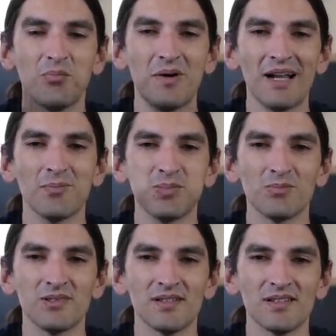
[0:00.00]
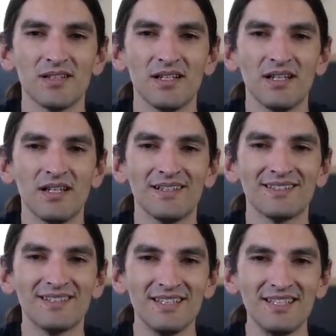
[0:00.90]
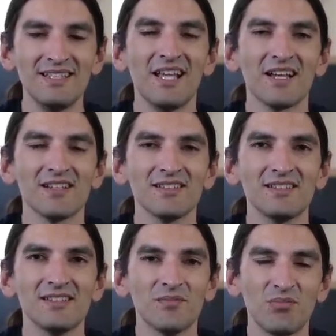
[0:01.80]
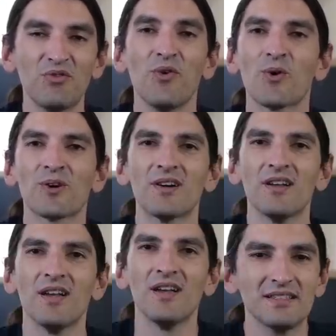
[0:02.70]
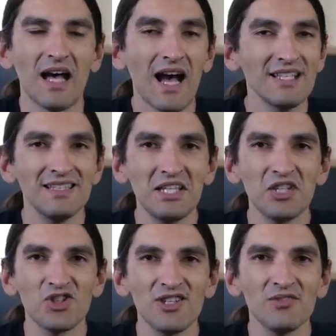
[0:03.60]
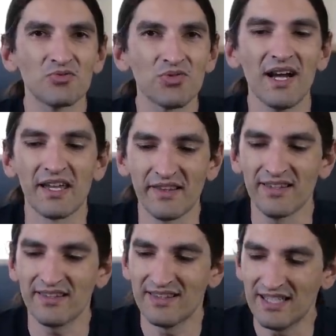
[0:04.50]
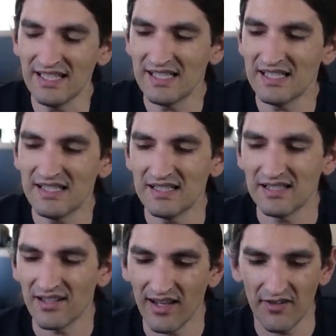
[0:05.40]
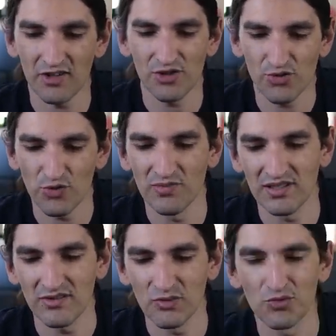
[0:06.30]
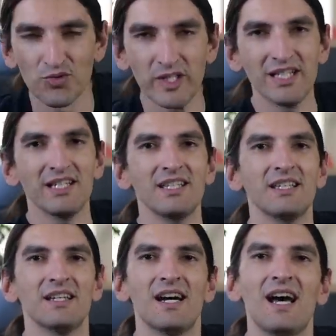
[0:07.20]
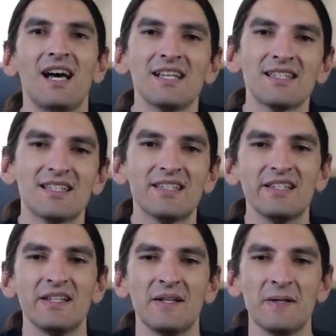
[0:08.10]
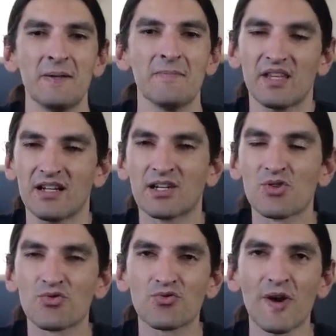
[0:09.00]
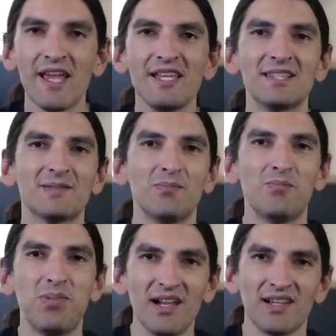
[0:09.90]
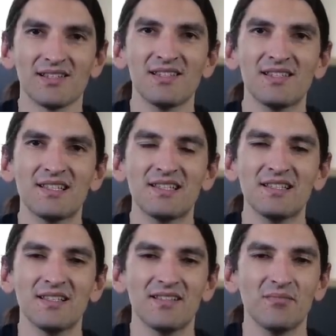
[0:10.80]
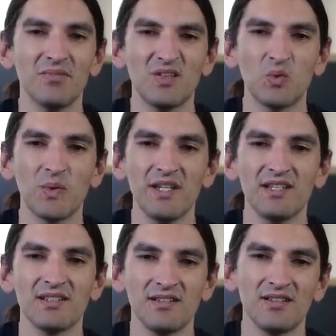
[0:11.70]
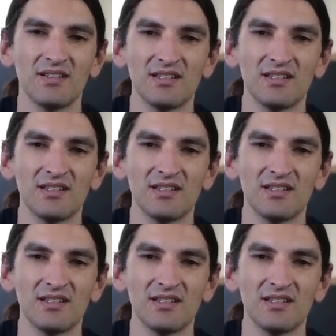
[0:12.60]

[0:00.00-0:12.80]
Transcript: palpable and detailed before. I think she's right. This Ladder Schumann really has a great balance between